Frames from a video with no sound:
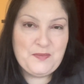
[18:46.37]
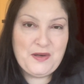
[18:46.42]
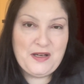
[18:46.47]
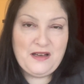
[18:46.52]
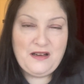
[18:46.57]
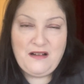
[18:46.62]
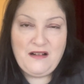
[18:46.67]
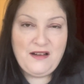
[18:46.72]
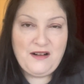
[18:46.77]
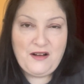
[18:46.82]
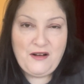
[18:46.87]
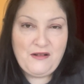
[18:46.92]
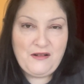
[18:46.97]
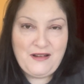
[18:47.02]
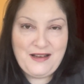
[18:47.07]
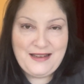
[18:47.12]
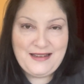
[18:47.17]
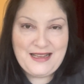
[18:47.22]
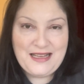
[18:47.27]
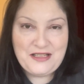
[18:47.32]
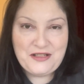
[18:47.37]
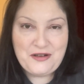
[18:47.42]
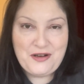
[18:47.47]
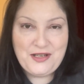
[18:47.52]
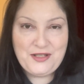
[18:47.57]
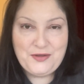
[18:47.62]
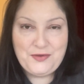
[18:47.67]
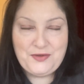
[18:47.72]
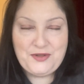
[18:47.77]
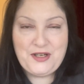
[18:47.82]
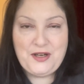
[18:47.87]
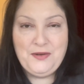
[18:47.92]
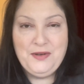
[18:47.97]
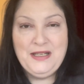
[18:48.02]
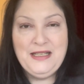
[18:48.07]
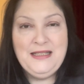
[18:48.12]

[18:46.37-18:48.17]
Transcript: but I don't like that title. So